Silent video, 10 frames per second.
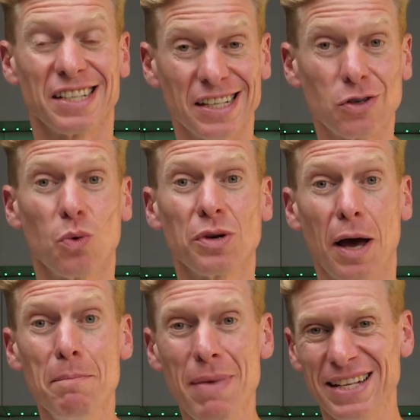it's called
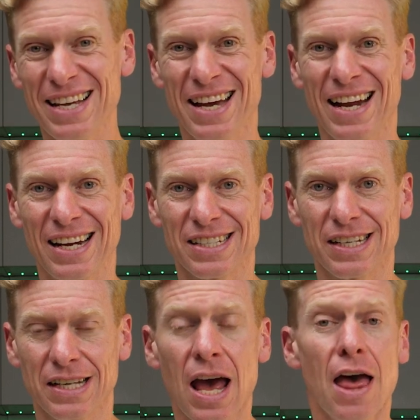a meta-analysis.